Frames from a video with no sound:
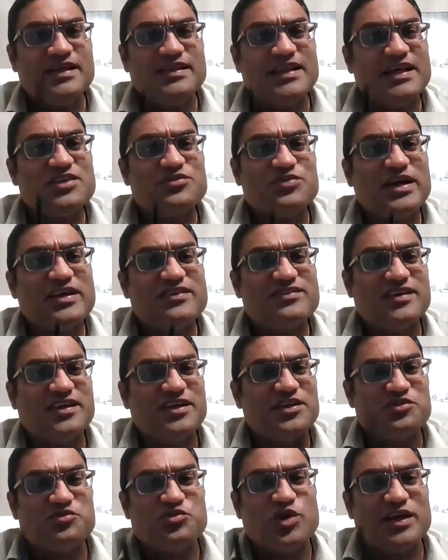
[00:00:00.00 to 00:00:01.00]
That's why I
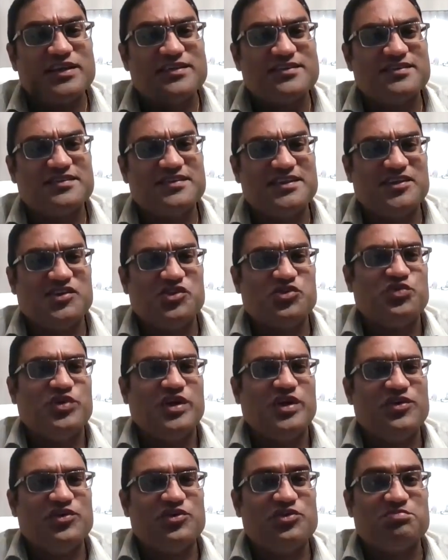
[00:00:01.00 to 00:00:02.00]
say, watch these
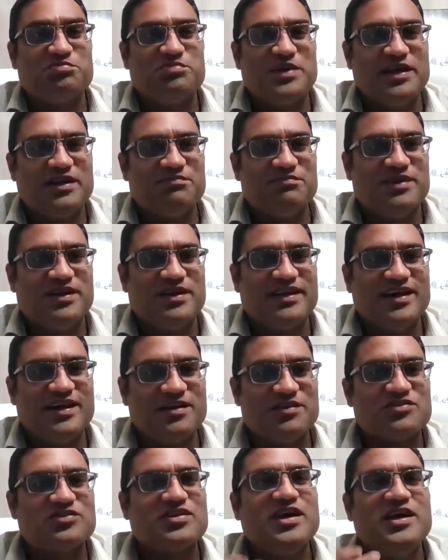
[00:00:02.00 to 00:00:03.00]
videos multiple
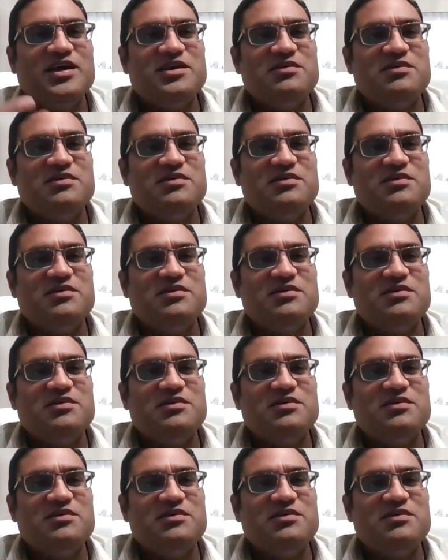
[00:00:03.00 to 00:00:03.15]
times,